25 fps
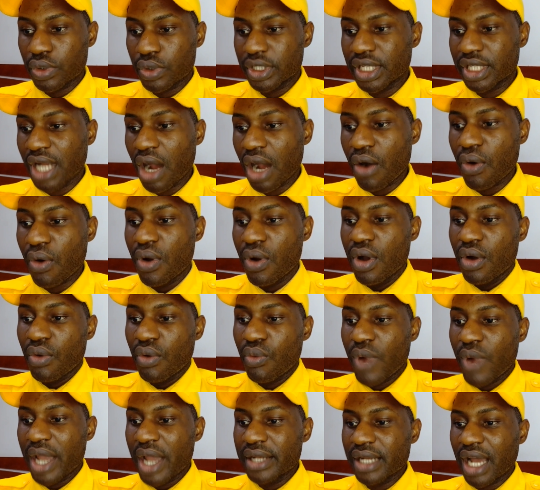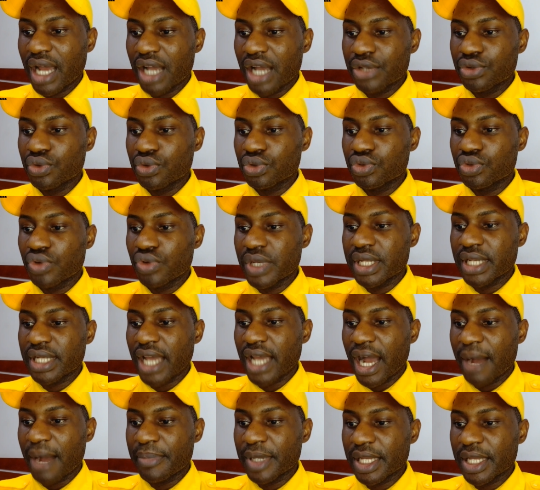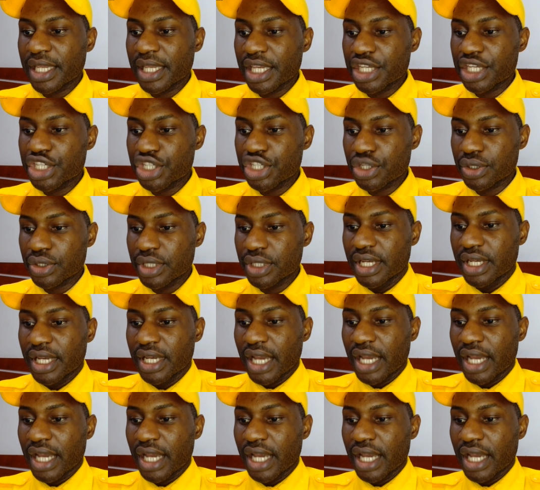Now, when are you doing the application?